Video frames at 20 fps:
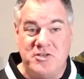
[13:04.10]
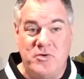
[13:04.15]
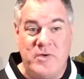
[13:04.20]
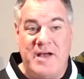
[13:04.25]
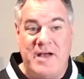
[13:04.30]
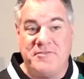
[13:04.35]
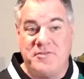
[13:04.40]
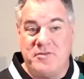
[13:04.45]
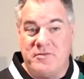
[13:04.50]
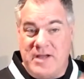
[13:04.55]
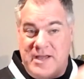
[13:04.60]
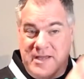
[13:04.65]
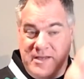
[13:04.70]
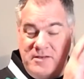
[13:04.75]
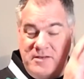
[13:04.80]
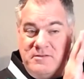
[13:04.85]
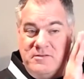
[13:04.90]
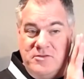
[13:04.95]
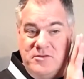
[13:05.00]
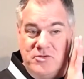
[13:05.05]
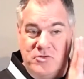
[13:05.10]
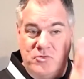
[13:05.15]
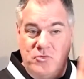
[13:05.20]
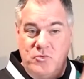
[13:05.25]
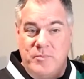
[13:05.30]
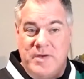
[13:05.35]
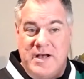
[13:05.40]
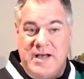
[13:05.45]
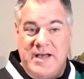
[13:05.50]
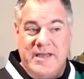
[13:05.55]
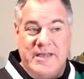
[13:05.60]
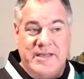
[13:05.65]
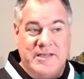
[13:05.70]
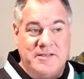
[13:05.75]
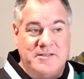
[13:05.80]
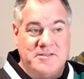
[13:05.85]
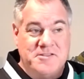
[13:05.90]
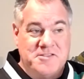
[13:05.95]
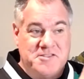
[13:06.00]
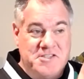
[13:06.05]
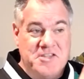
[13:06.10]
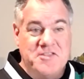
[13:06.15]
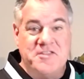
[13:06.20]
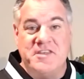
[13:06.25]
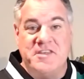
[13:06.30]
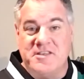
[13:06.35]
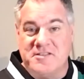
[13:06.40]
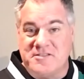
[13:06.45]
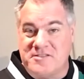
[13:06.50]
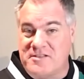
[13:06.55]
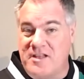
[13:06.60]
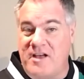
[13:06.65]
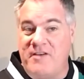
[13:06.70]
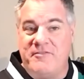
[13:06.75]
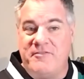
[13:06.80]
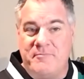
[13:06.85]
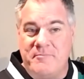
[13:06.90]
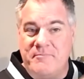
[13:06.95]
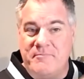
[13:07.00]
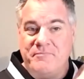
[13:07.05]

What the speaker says: to after I do my Cynthia stuff,